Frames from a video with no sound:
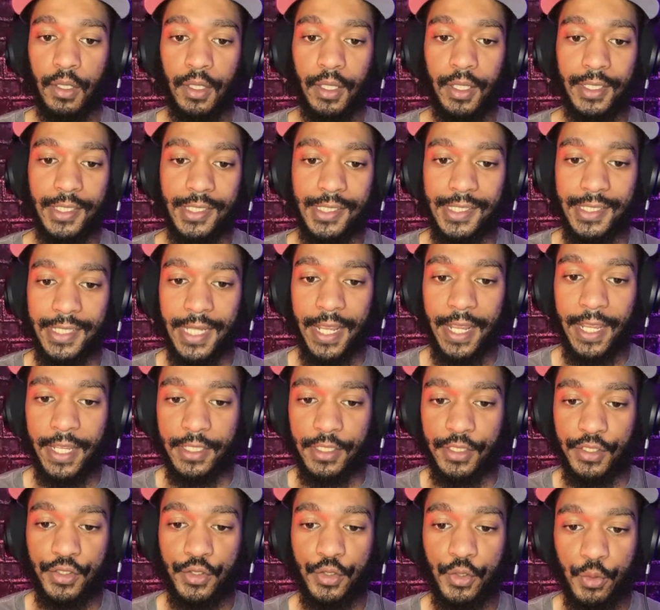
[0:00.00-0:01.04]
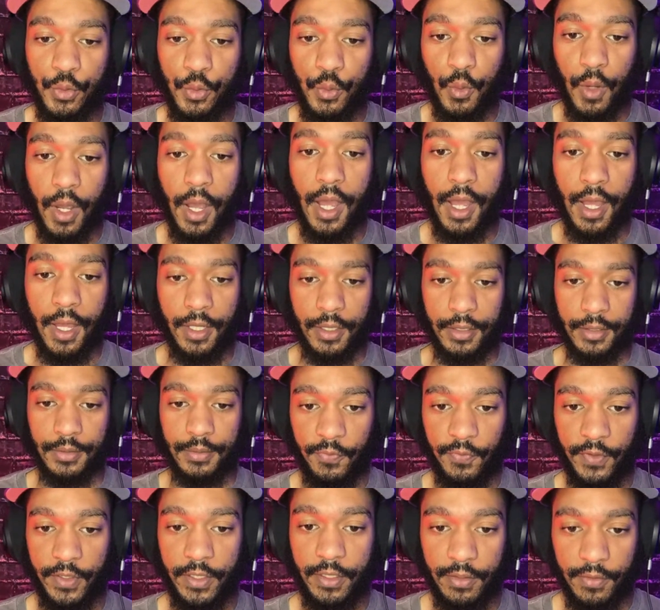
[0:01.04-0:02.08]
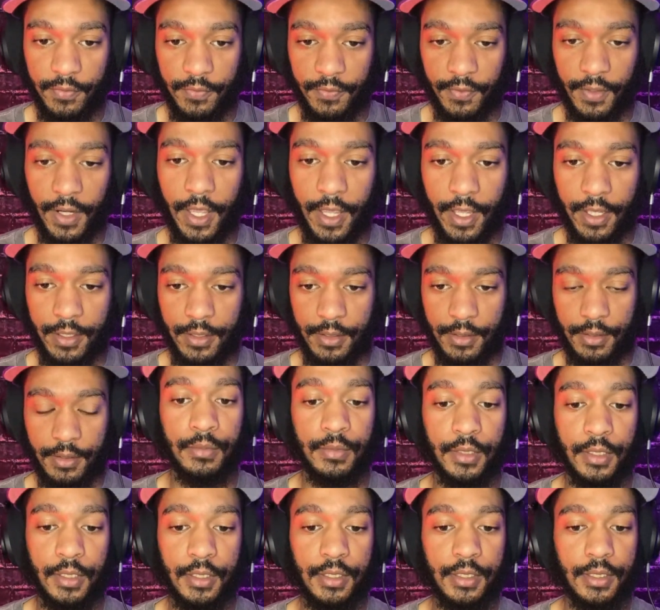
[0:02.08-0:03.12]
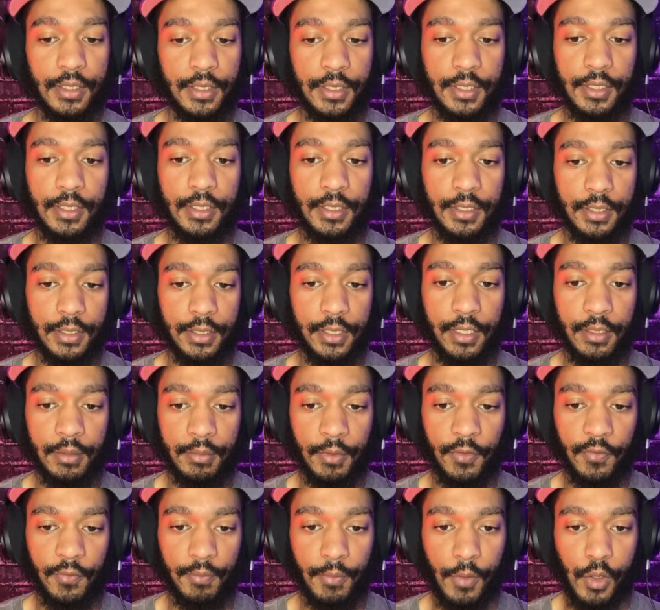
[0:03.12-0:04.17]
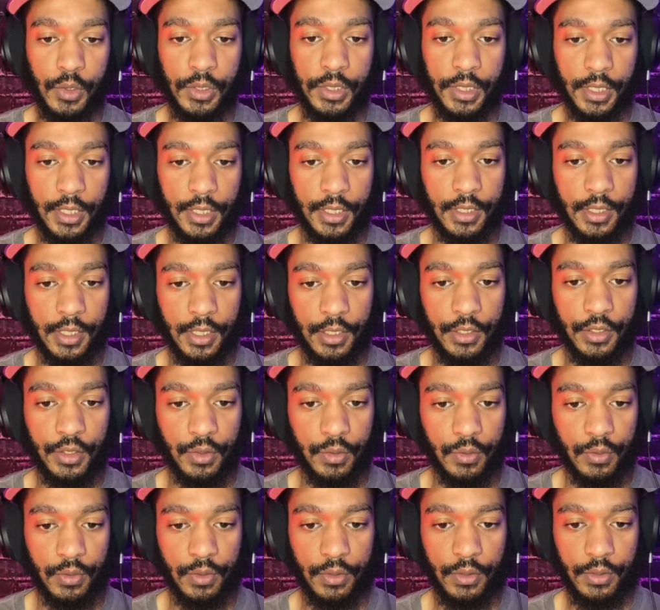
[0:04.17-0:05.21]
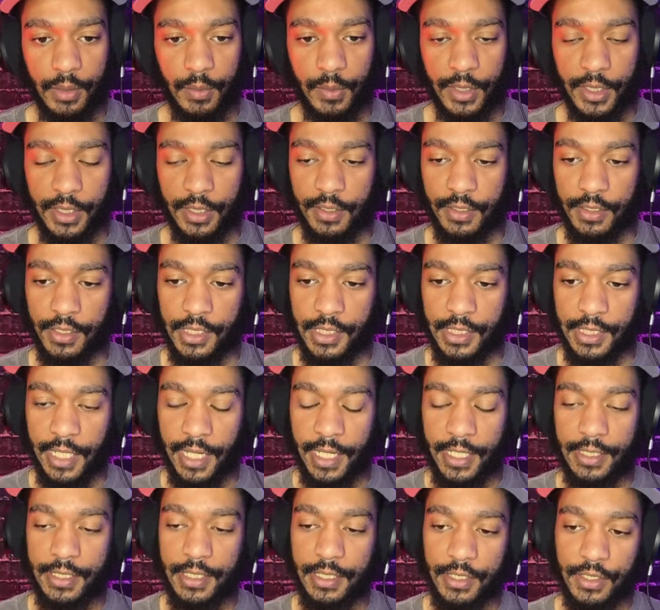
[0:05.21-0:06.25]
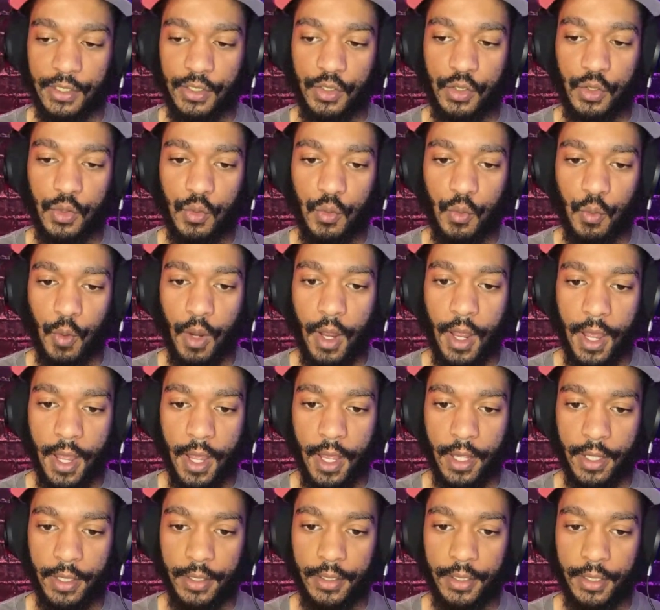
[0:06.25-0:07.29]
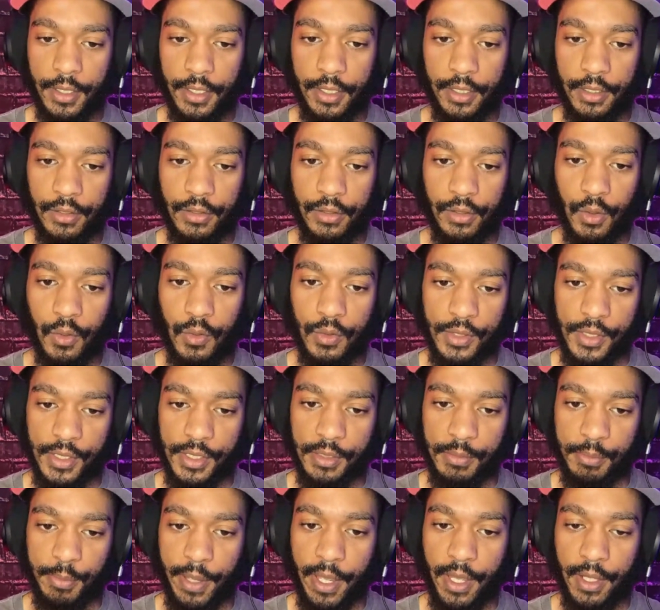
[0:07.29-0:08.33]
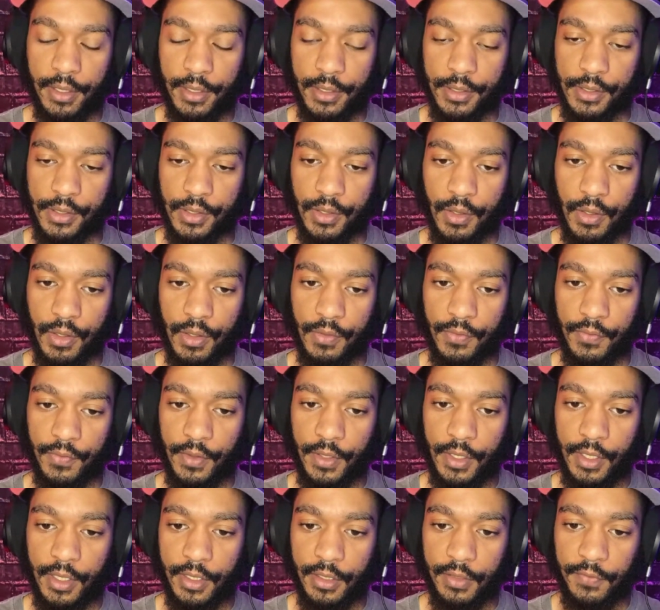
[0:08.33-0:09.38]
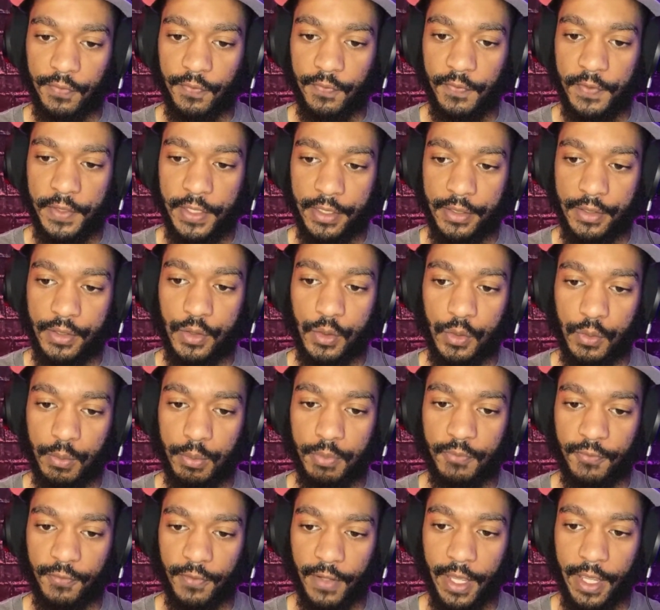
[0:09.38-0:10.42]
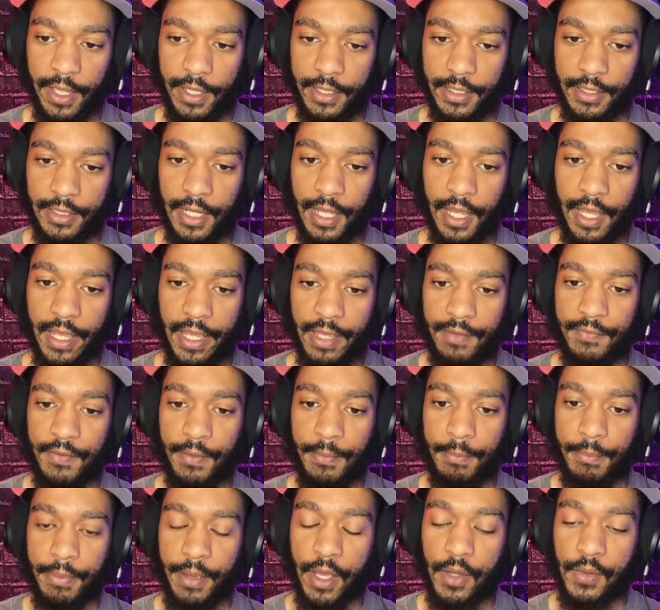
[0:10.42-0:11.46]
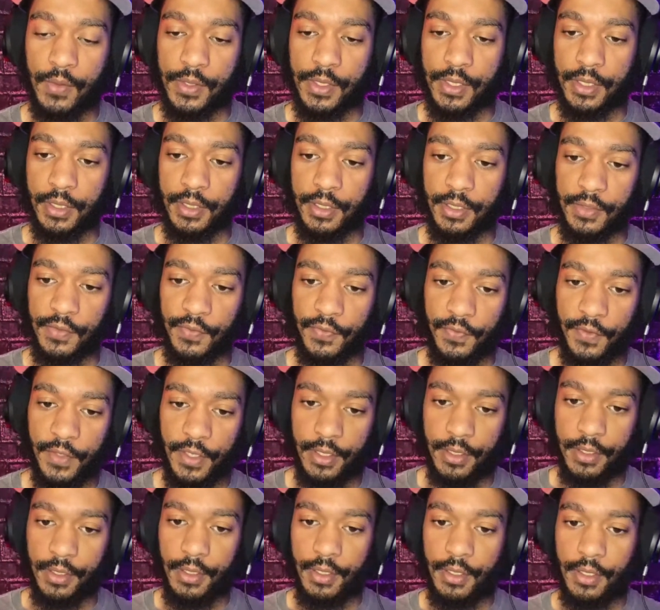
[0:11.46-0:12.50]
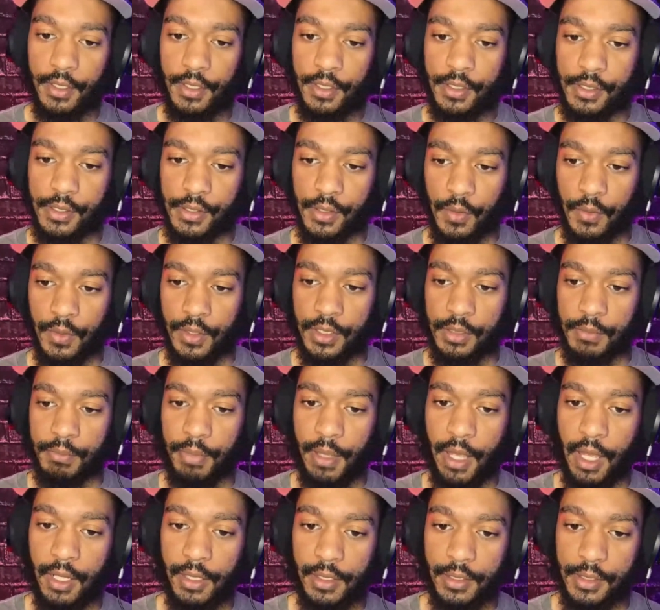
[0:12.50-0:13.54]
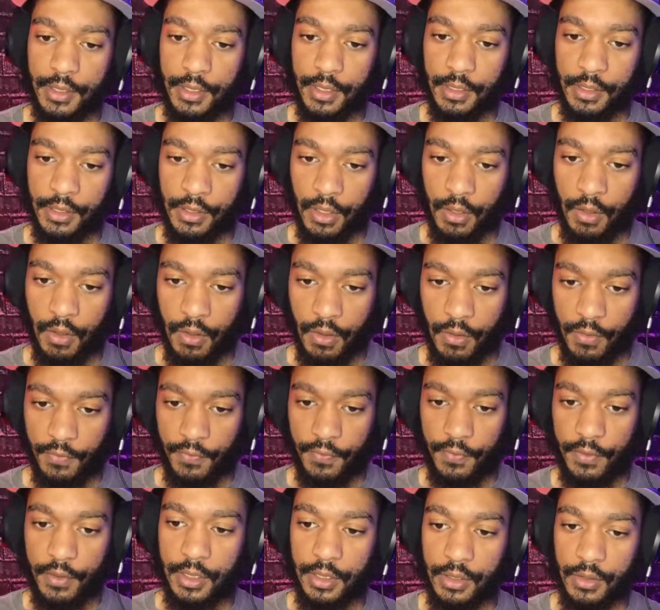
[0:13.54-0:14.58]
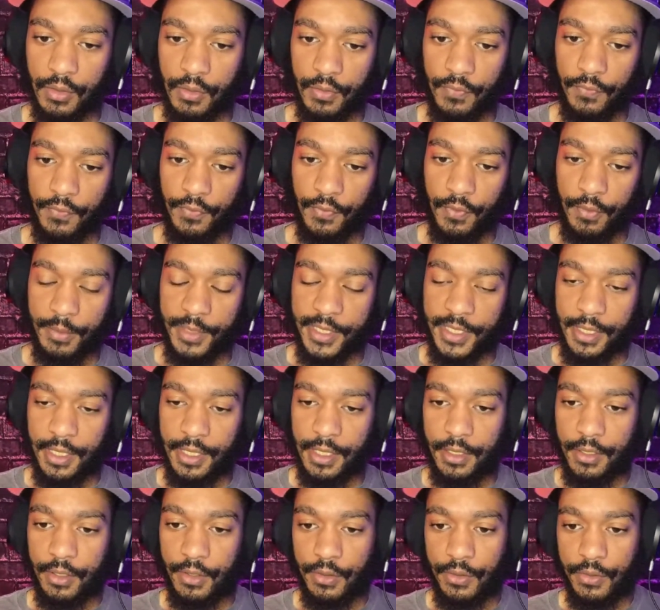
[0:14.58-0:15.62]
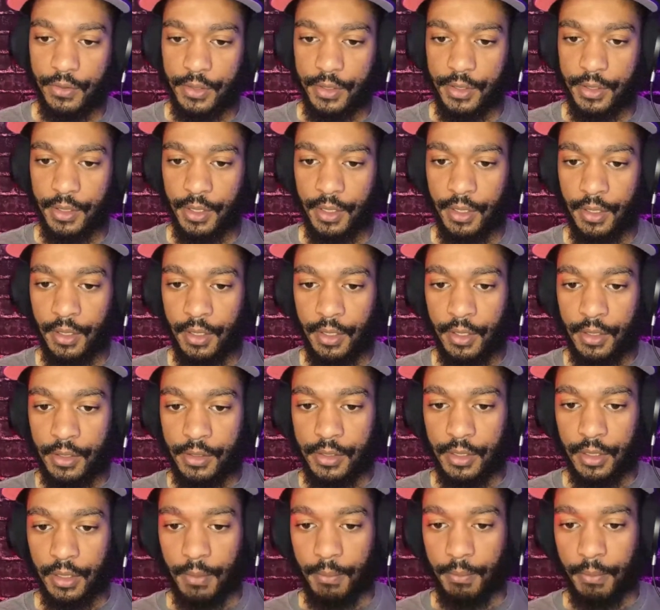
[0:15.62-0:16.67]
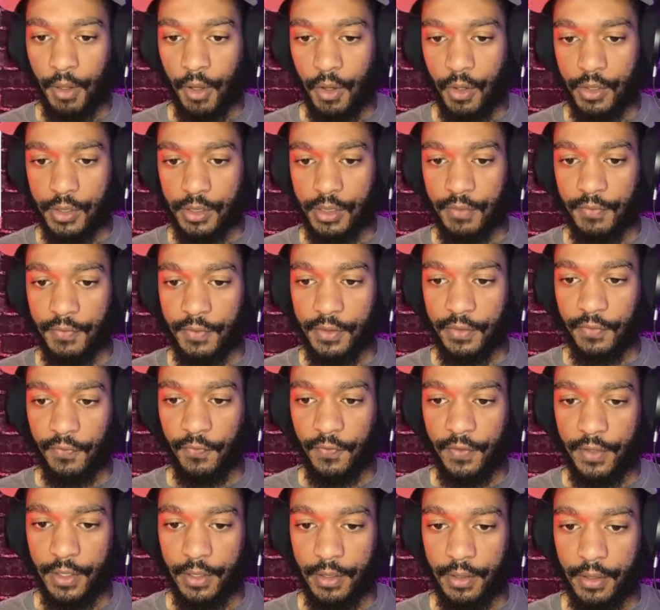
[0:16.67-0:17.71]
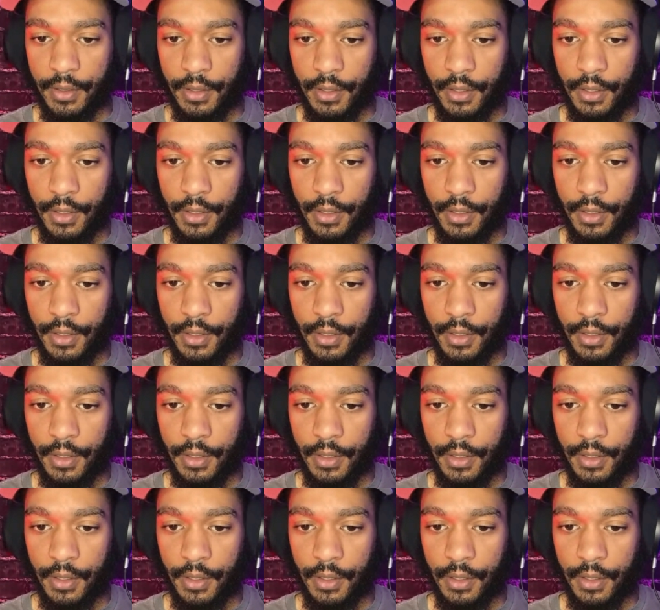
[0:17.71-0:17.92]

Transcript: His stance too wide, feet flat. This is the stem of most of his issues. When his stance is too wide, he throws his balance off. His feet too flat, he not having bounce in his feet. So his balance is off. He's on from his heels to the balls of his feet.